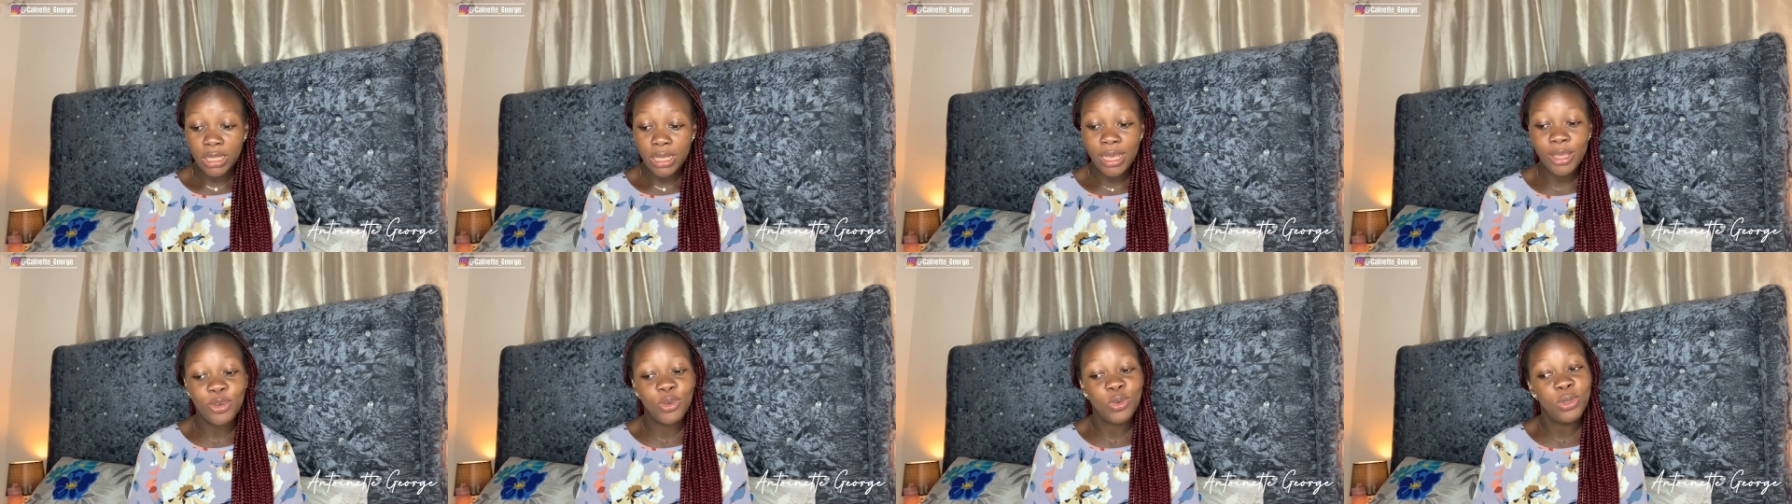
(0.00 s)

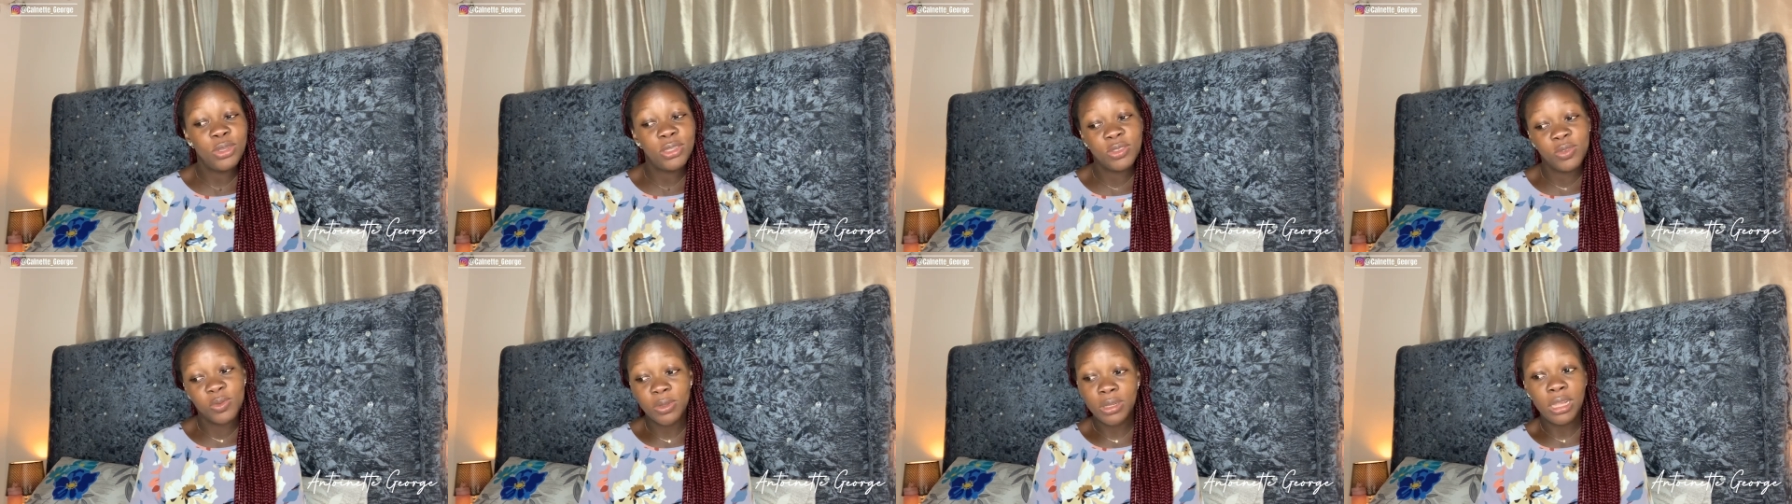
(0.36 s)
I know
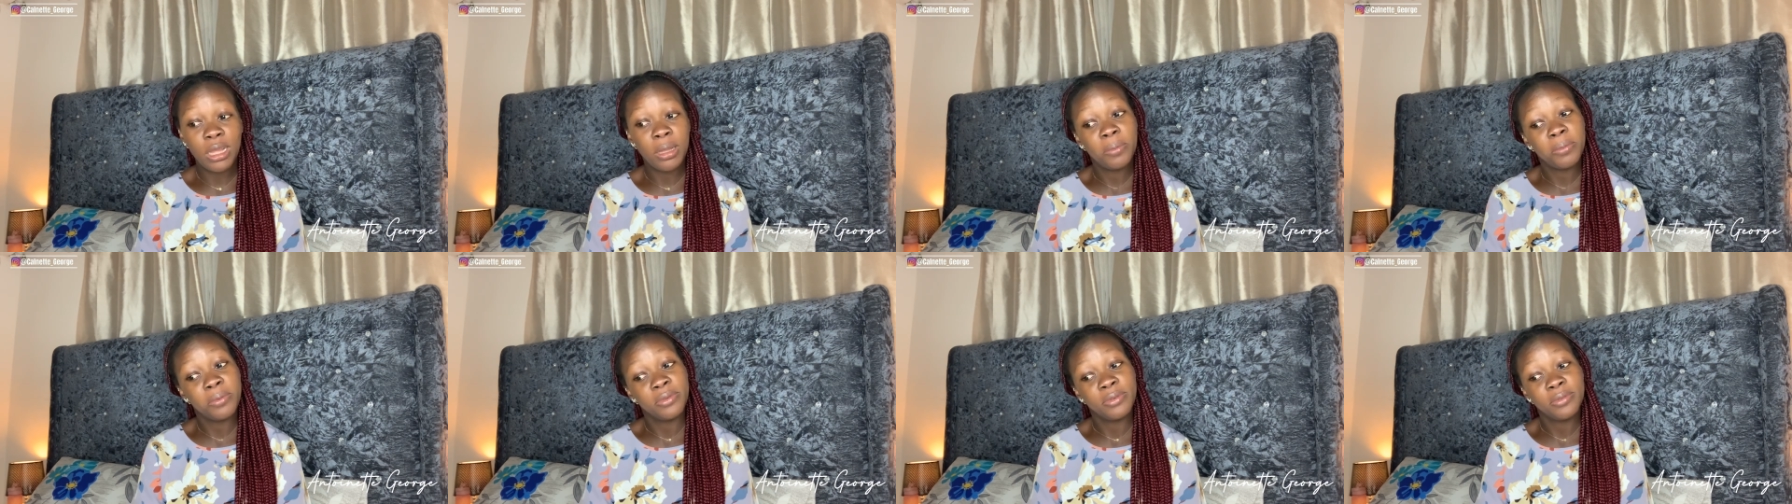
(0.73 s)
it will
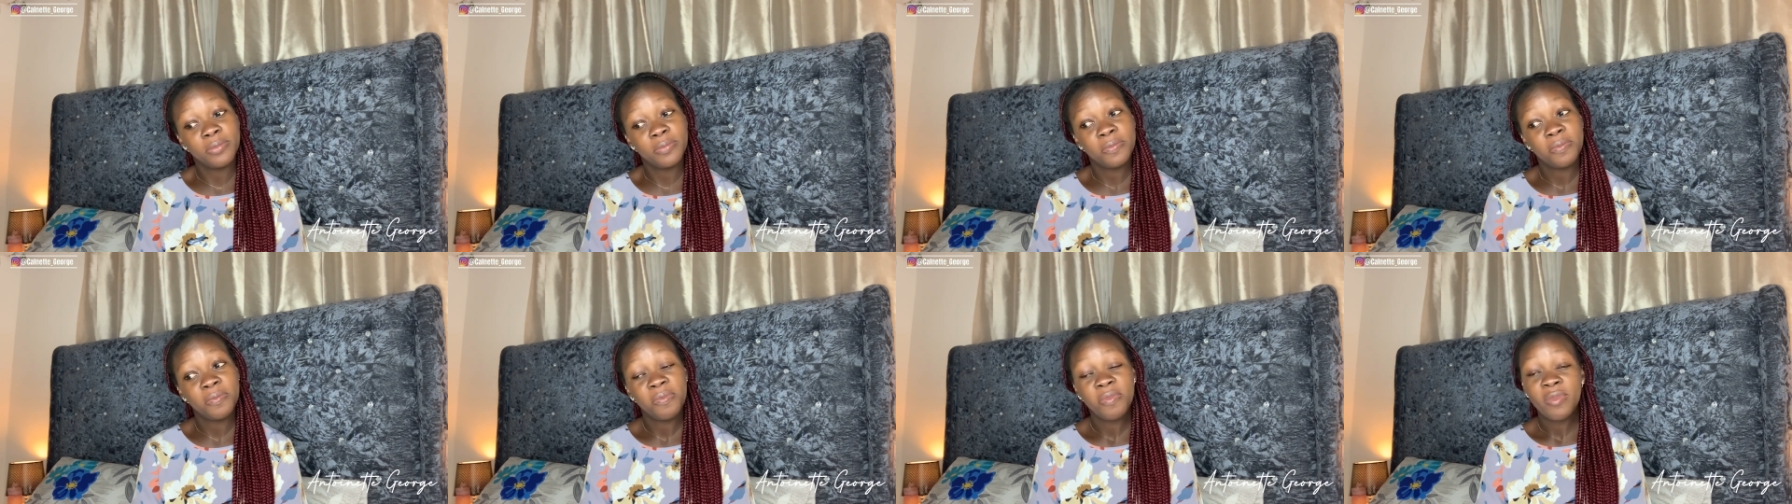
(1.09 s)
happen,
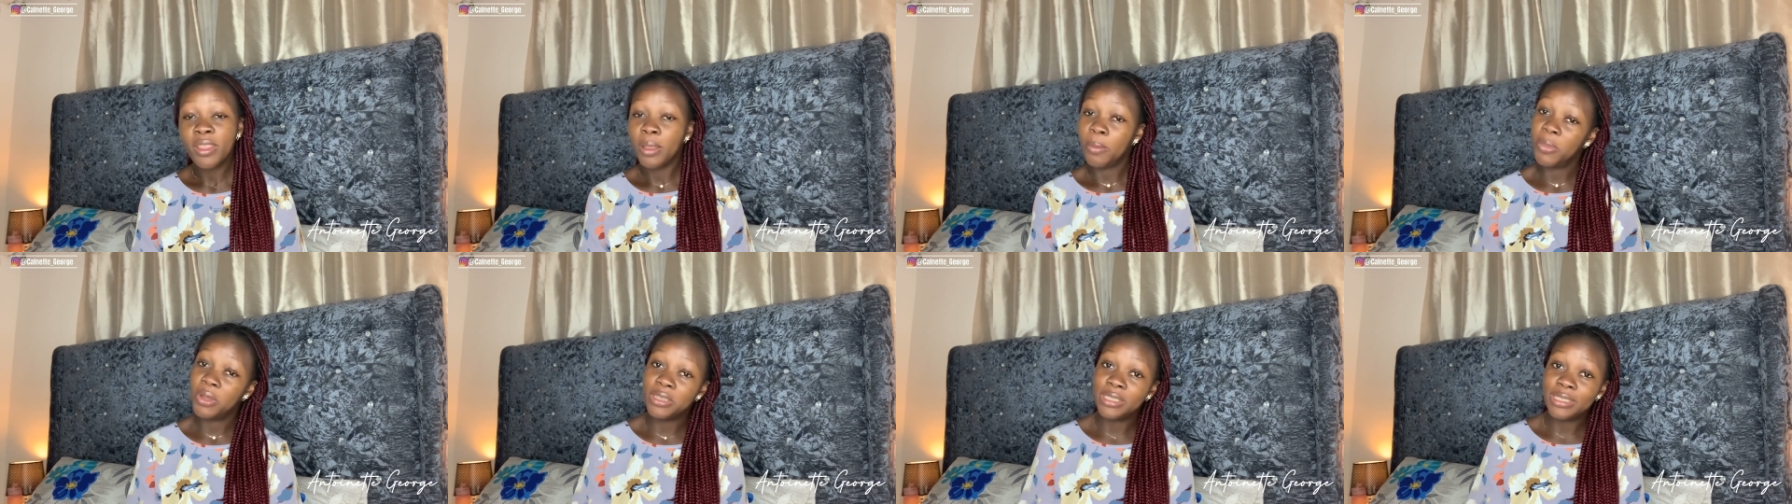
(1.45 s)

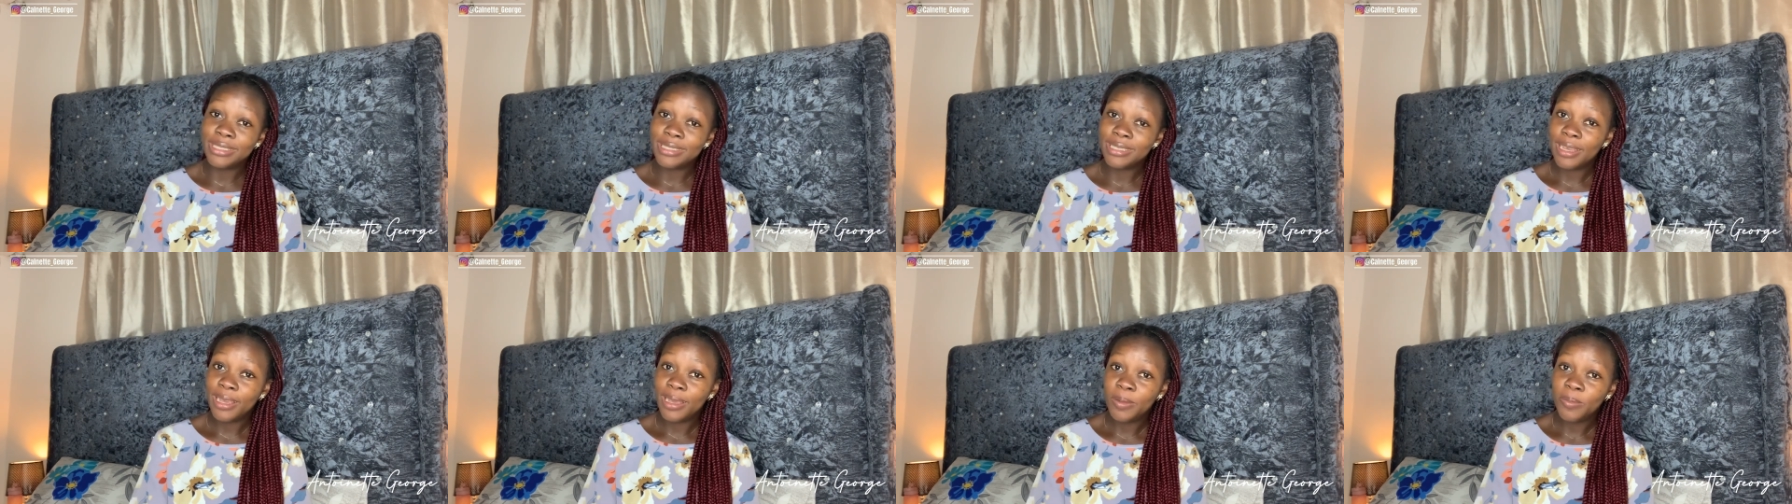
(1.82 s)
but the
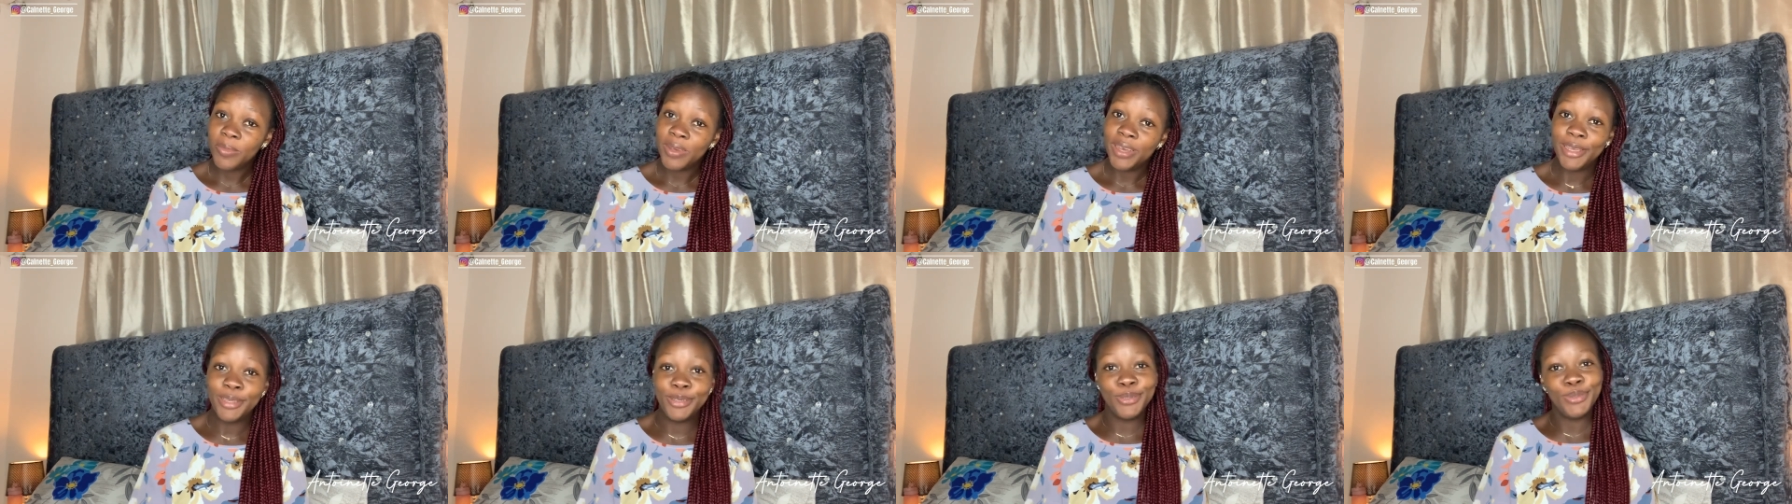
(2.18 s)
time
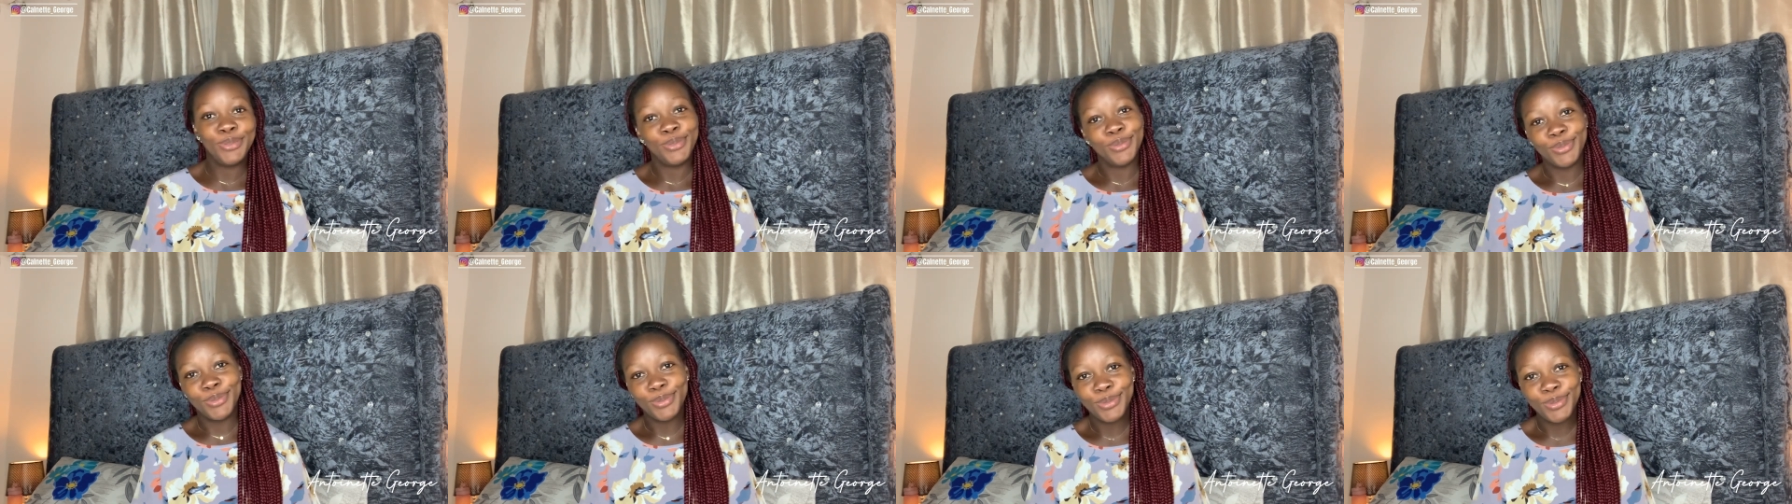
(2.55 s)
I don't
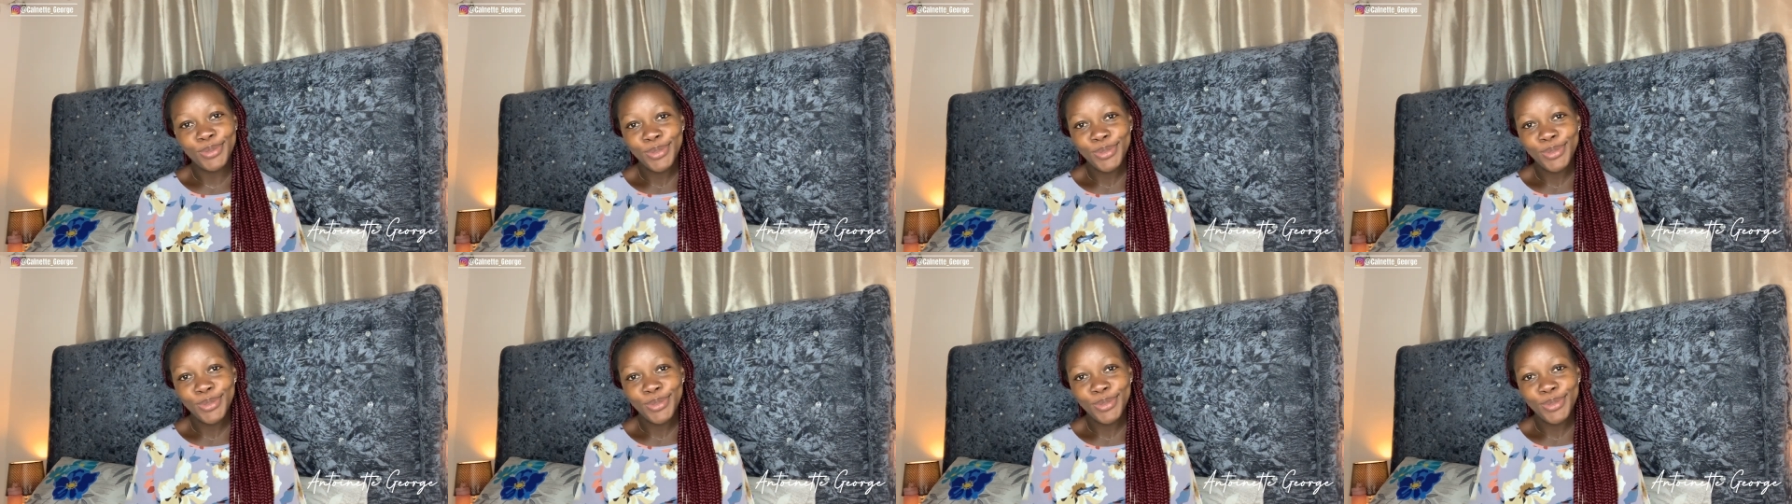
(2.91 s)
know.